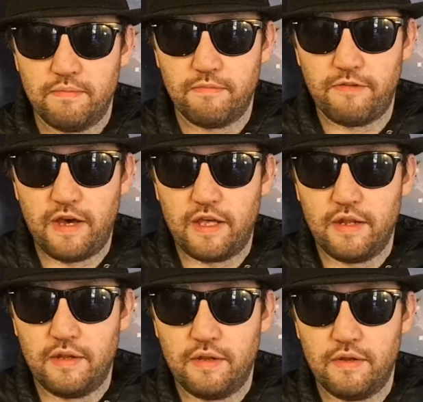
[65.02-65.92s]
fuck it,
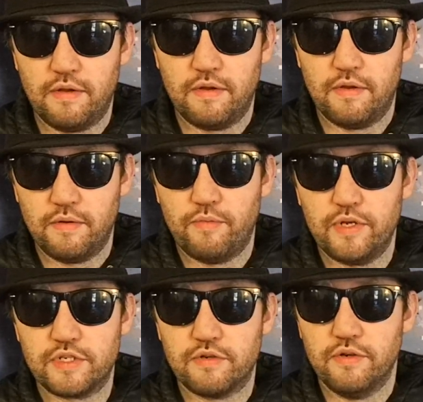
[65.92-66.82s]
we're
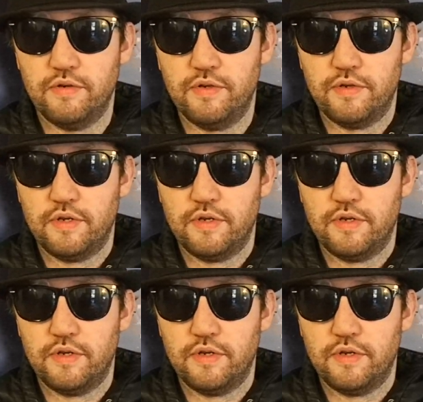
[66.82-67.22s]
screwed.